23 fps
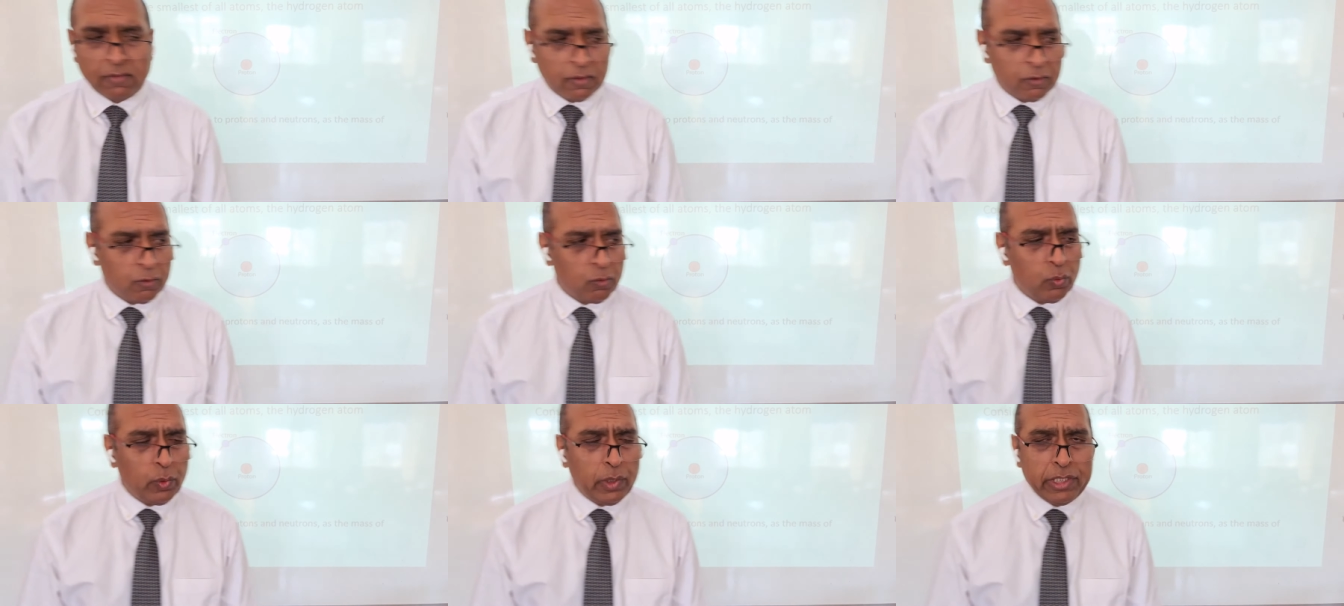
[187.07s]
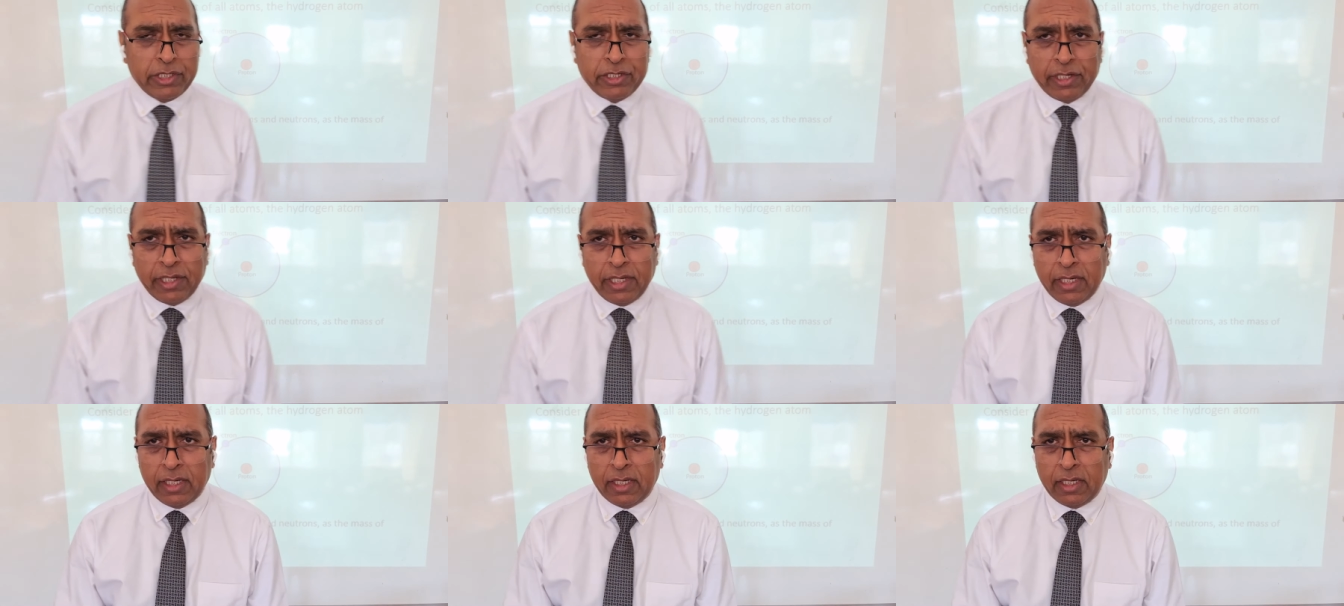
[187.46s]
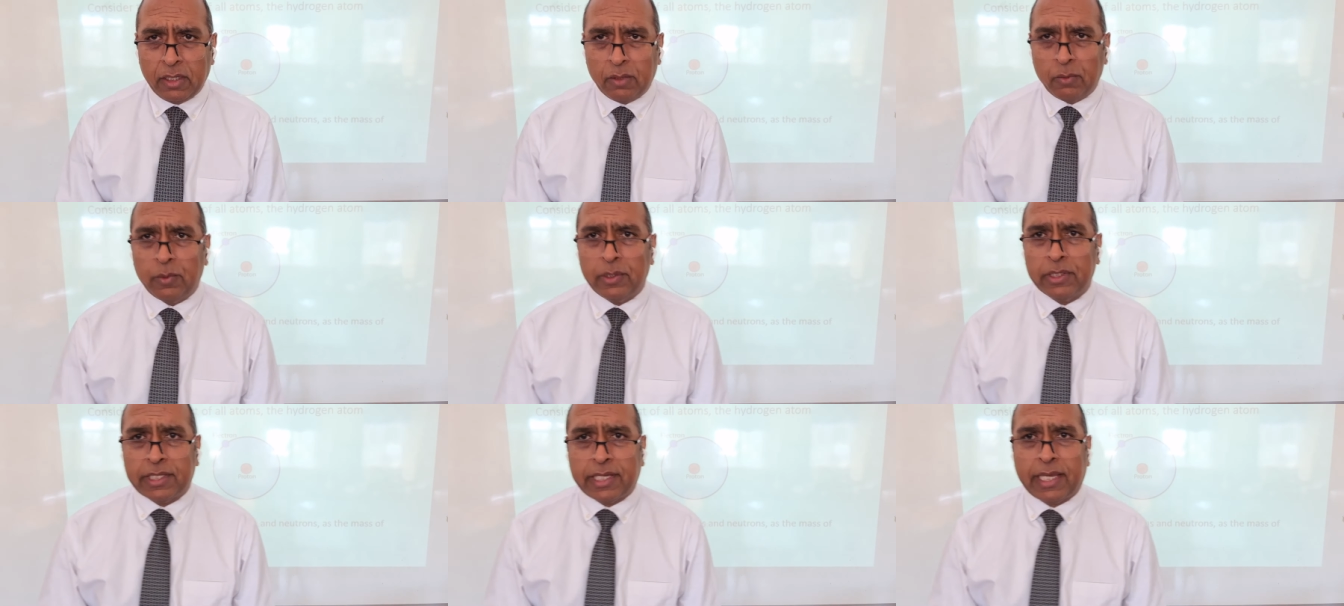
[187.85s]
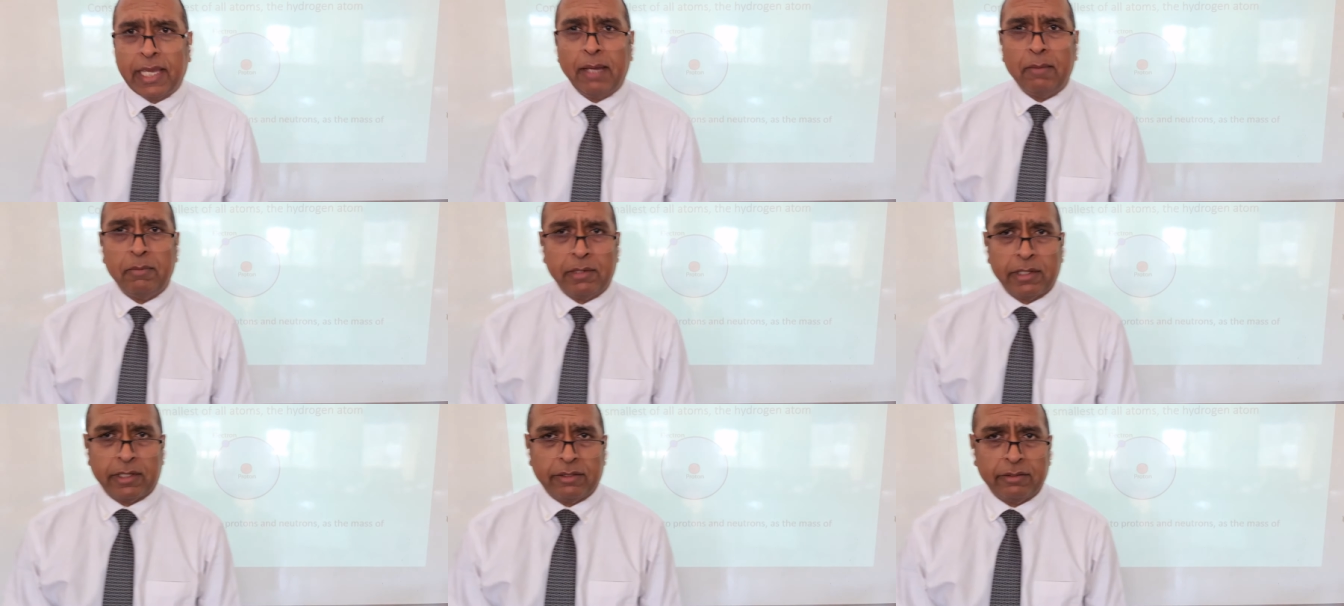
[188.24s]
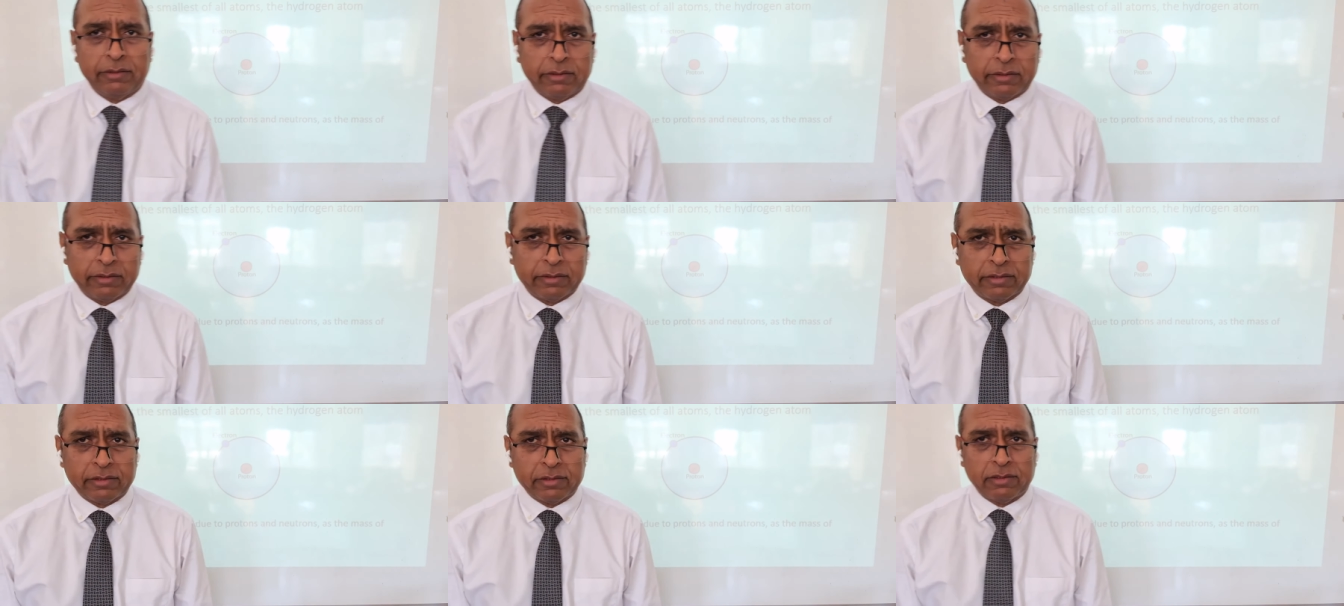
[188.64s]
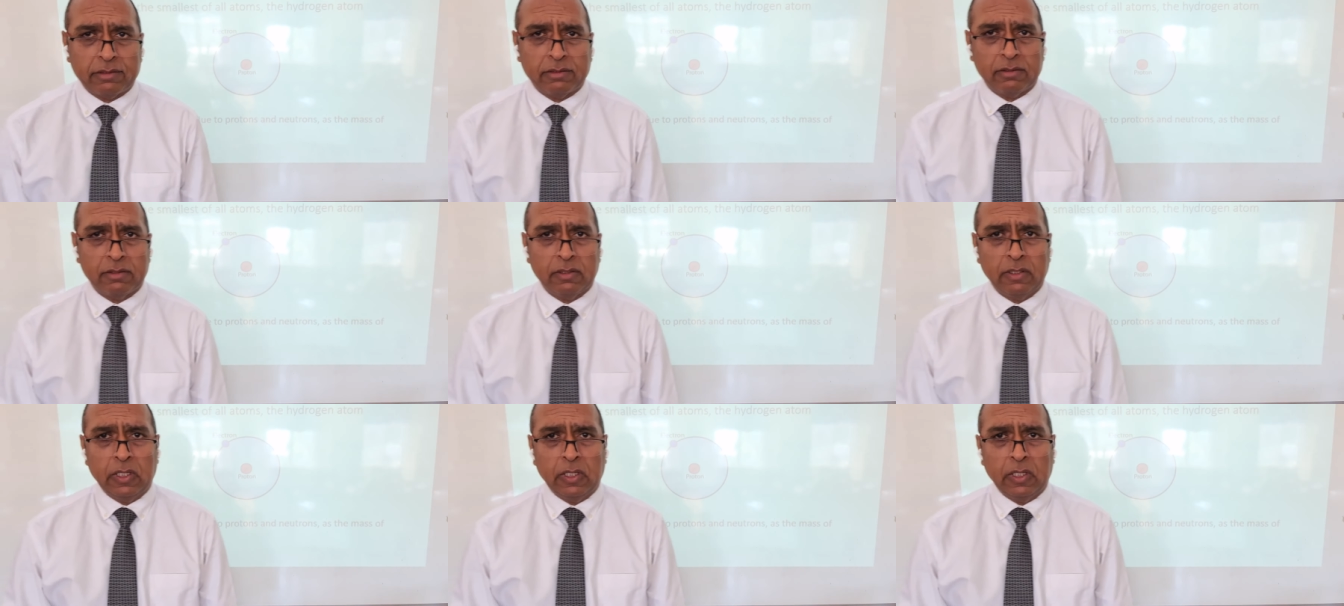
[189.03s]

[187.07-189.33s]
we're dealing with chemicals,